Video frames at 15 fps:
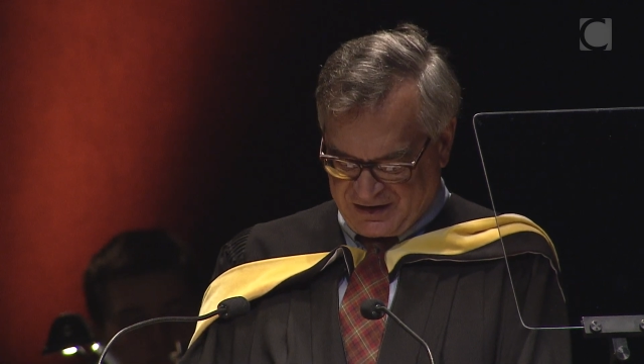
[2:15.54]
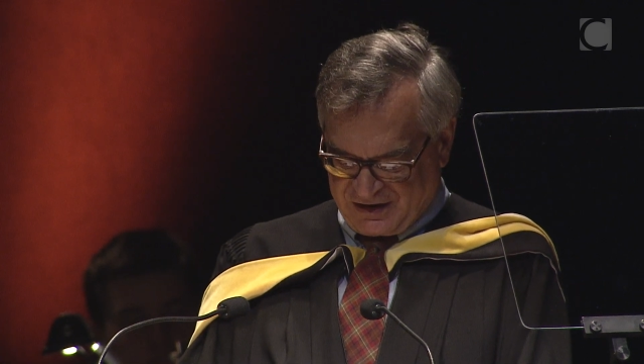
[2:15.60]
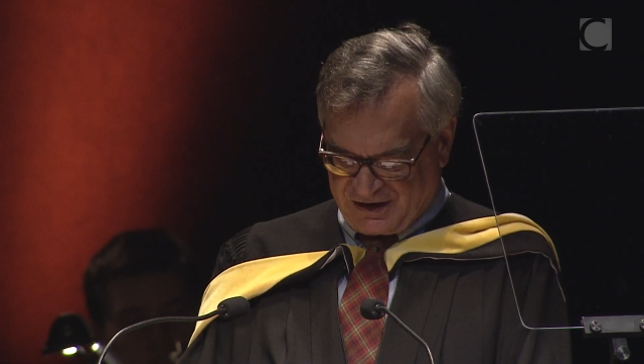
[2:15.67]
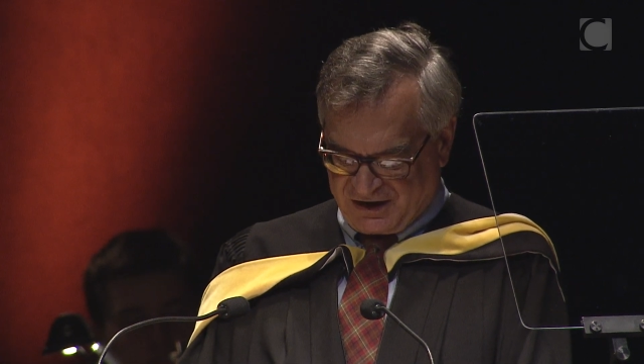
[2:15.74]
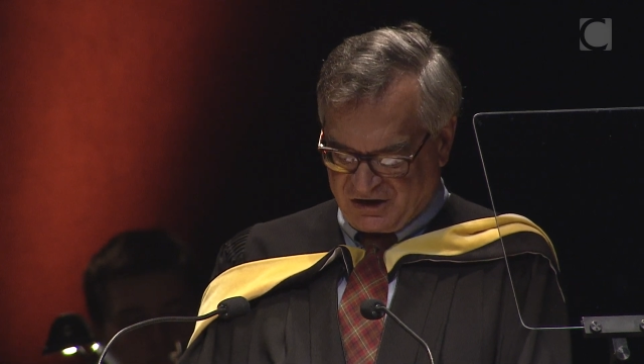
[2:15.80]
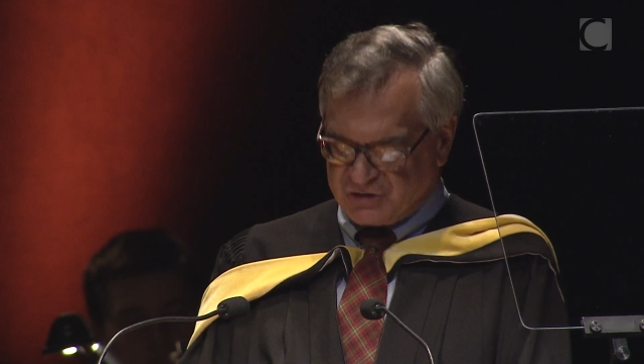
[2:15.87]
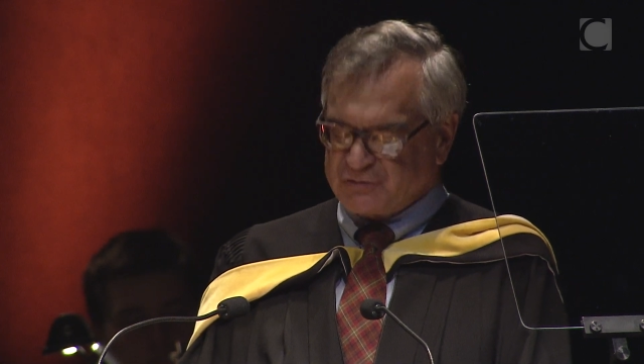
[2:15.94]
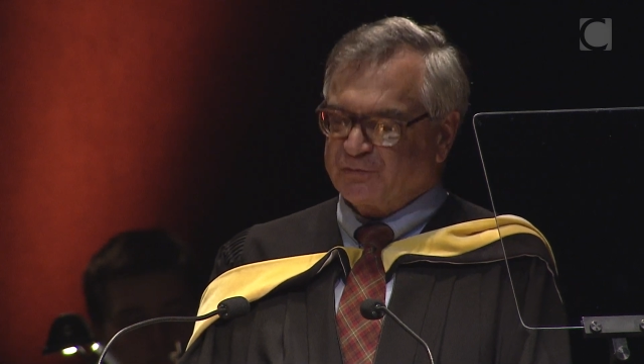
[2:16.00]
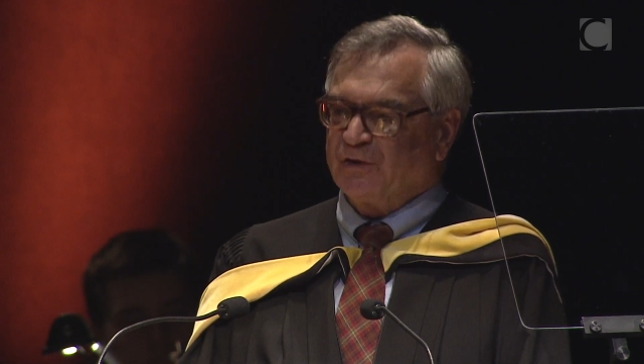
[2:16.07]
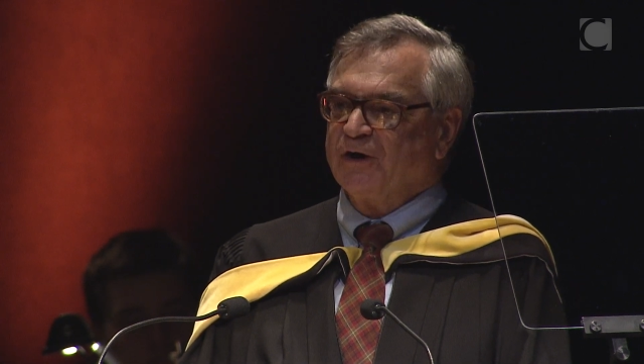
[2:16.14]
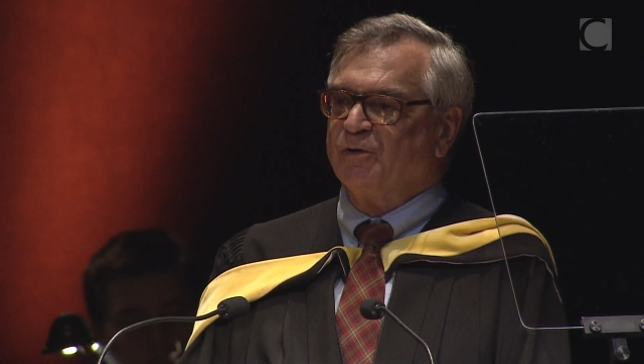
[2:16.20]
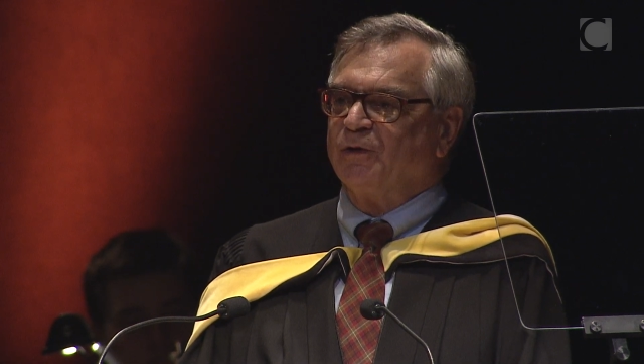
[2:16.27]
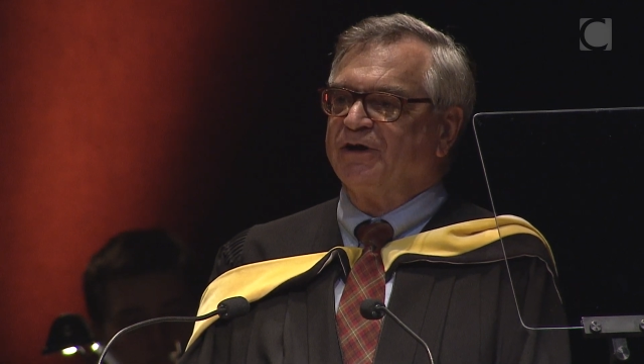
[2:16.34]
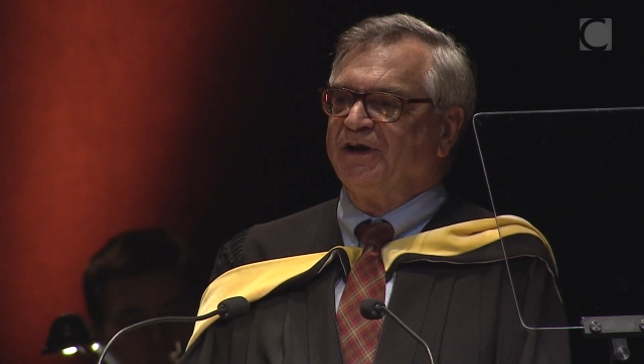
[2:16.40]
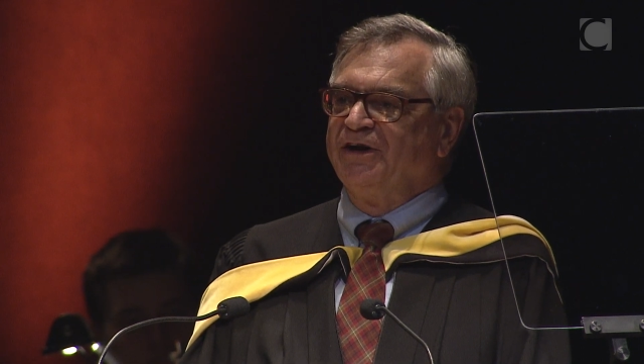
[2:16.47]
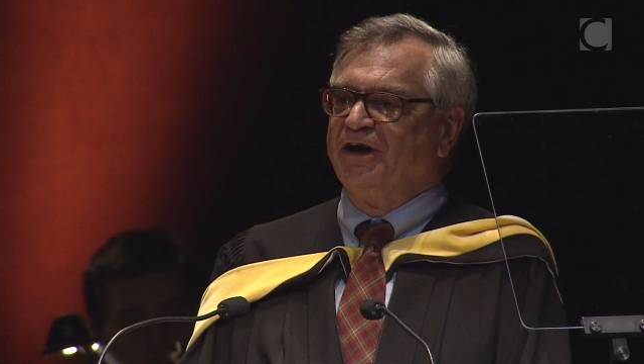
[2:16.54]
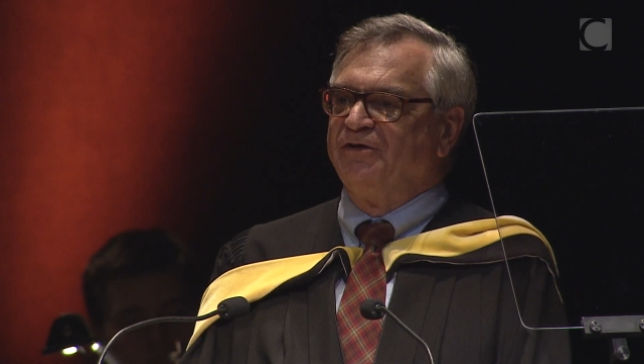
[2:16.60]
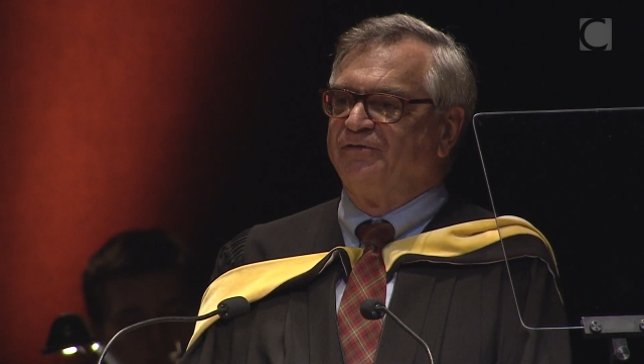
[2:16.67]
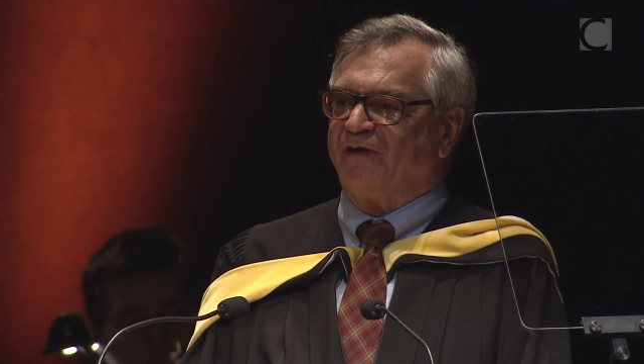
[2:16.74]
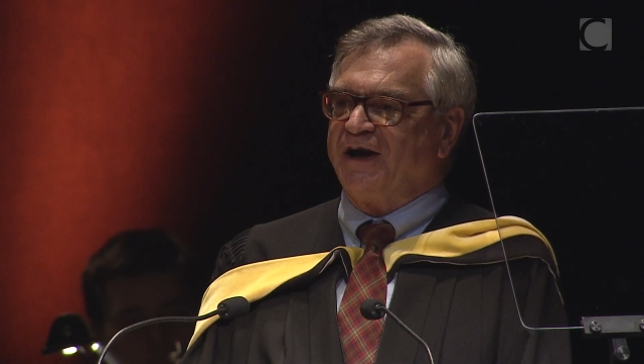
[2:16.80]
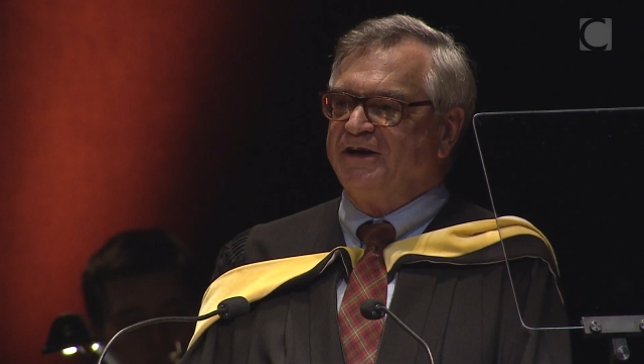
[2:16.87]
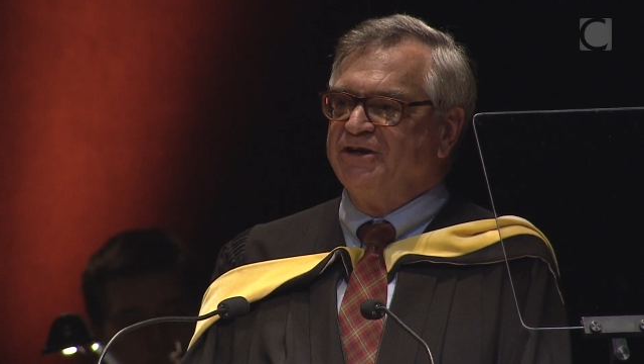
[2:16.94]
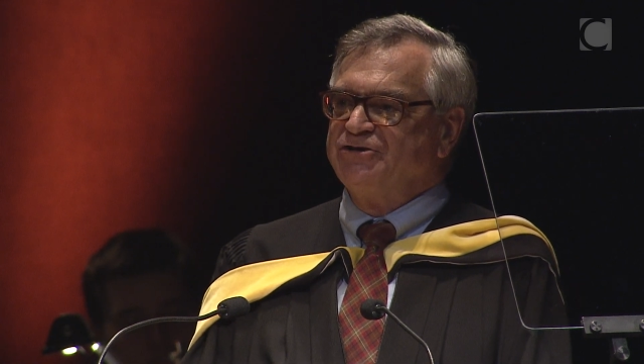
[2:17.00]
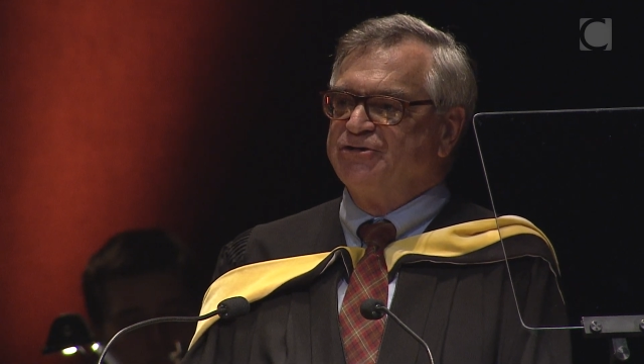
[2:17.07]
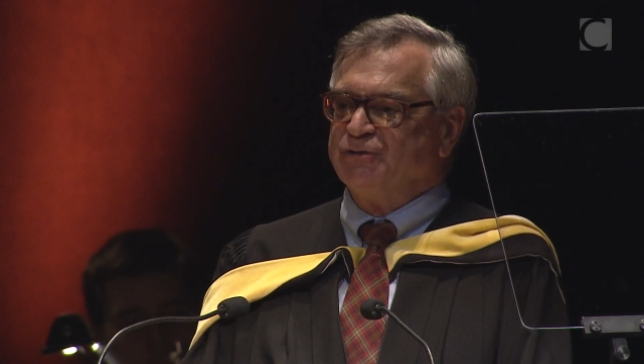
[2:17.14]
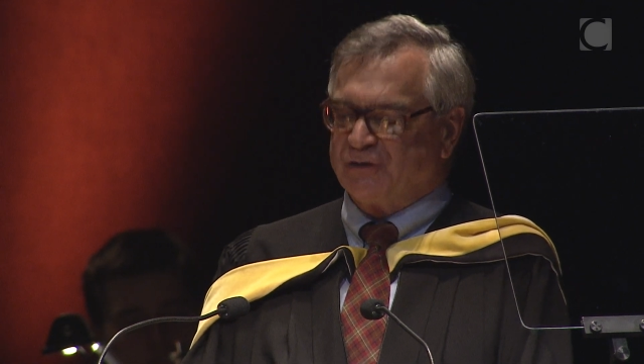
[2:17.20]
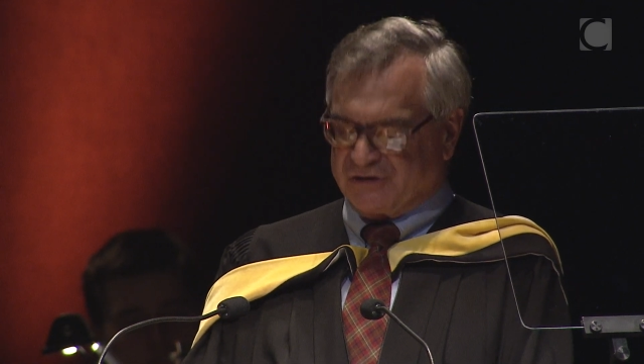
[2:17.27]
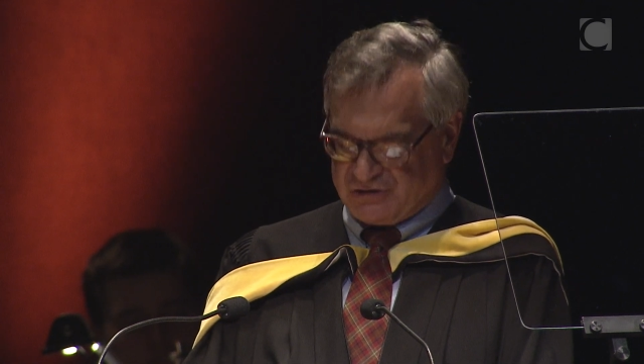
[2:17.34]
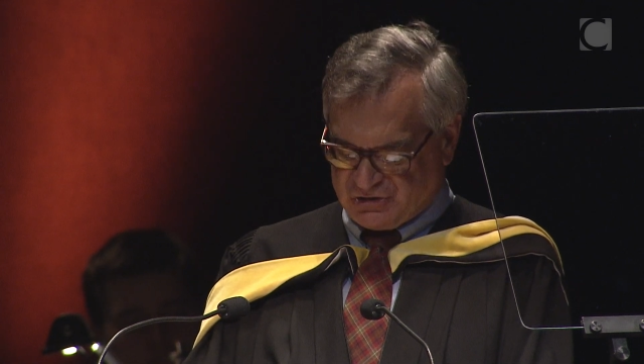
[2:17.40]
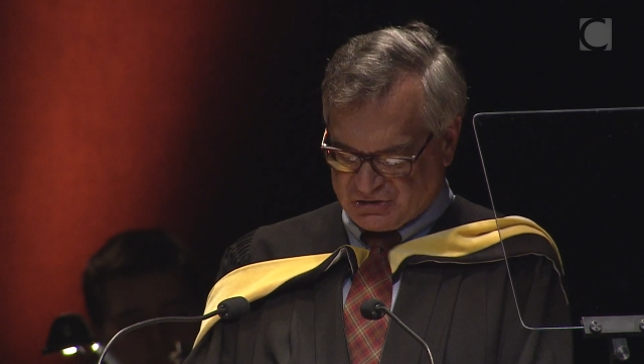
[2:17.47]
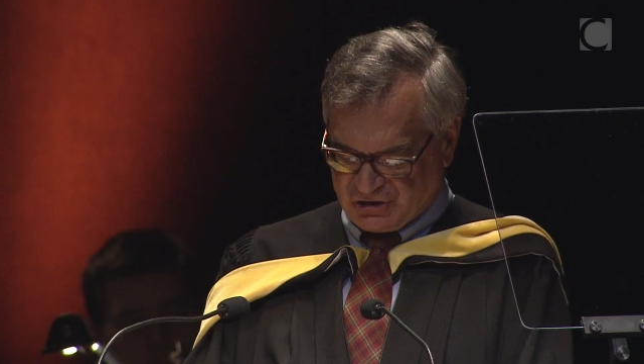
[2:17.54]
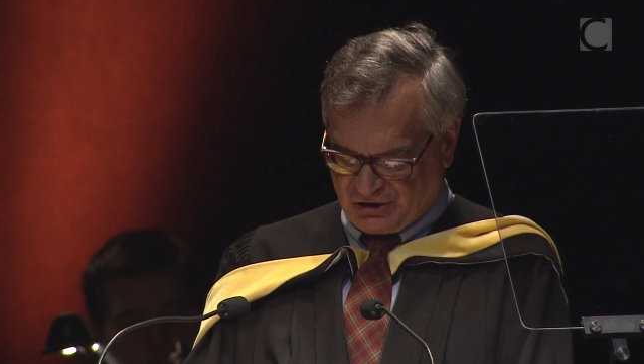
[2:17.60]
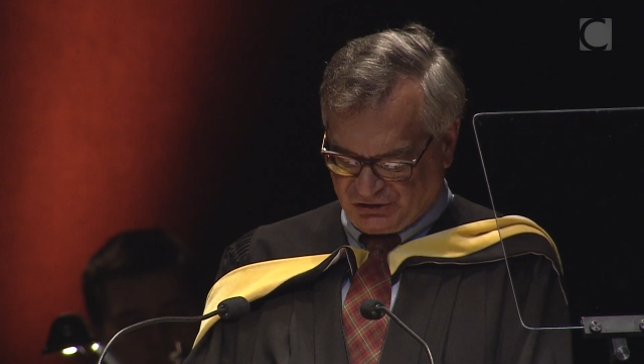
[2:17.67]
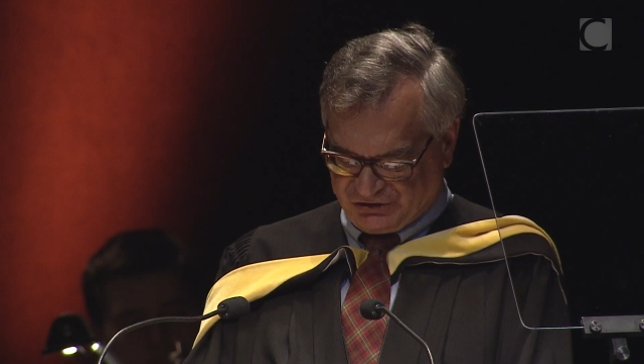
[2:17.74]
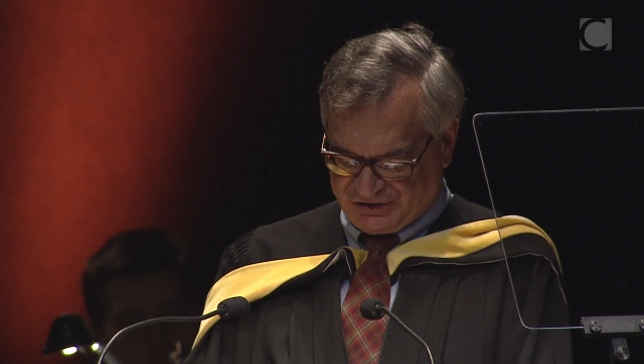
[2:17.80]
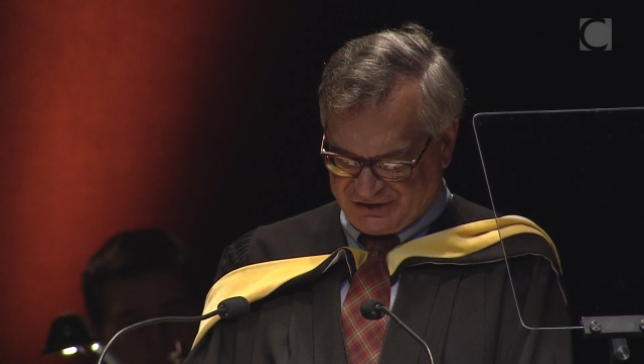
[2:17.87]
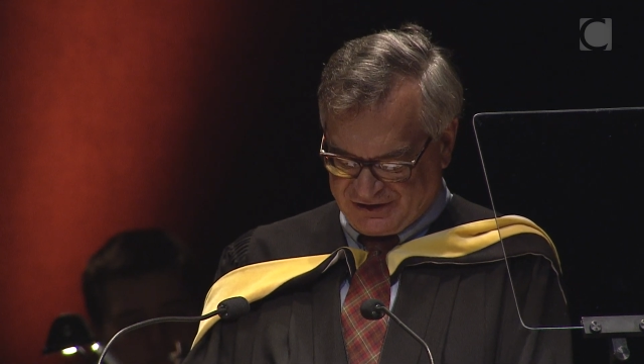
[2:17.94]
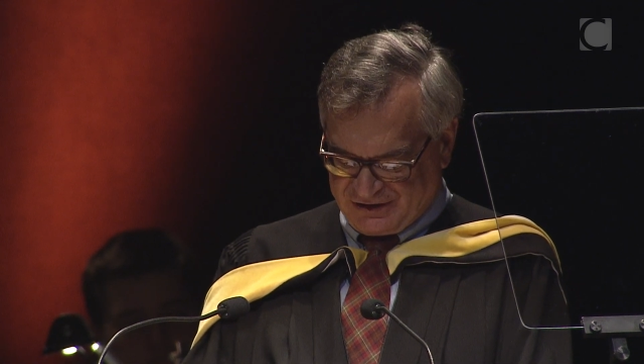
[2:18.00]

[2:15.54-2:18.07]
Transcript: He is frequently invited to consult